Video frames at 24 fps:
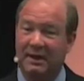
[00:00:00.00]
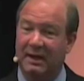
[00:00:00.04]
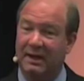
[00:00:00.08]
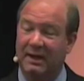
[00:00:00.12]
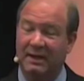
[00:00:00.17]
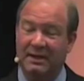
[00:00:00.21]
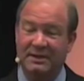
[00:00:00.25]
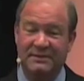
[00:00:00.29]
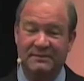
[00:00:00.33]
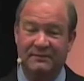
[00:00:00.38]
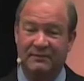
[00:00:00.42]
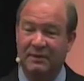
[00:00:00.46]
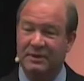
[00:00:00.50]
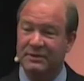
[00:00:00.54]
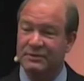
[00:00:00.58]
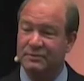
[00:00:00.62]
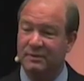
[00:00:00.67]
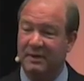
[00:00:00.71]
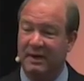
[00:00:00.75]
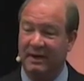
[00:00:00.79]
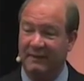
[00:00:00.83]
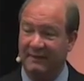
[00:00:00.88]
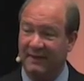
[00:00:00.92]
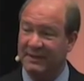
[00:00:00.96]
it's
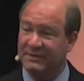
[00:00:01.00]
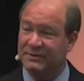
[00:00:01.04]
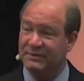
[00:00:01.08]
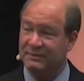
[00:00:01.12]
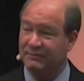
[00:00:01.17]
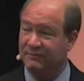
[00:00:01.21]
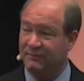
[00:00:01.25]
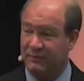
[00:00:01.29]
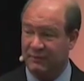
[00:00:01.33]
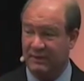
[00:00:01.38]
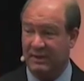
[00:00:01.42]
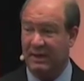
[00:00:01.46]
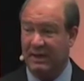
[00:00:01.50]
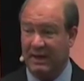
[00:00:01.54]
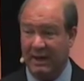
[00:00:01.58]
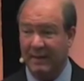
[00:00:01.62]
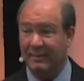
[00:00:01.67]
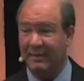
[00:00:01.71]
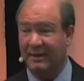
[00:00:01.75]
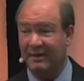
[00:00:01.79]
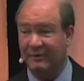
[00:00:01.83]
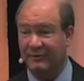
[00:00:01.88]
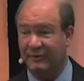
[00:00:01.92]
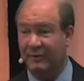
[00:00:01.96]
frustrating. And that's saying I'm
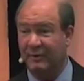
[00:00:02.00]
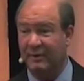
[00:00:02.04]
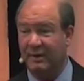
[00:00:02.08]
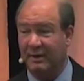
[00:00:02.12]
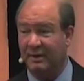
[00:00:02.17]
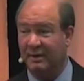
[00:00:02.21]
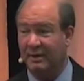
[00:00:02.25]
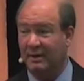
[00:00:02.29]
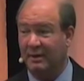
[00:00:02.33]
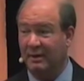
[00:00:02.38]
an attorney.